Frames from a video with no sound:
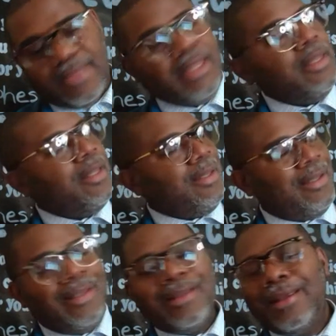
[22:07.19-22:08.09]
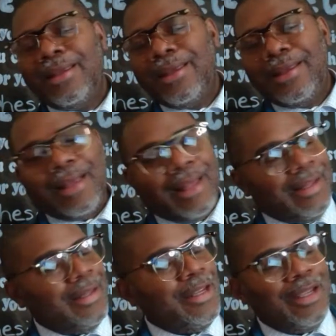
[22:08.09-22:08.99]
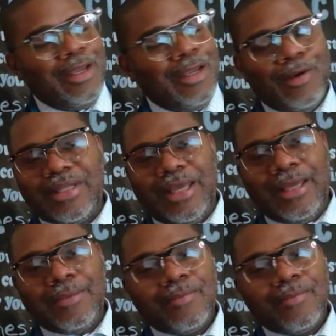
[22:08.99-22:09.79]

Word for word: you know what I'm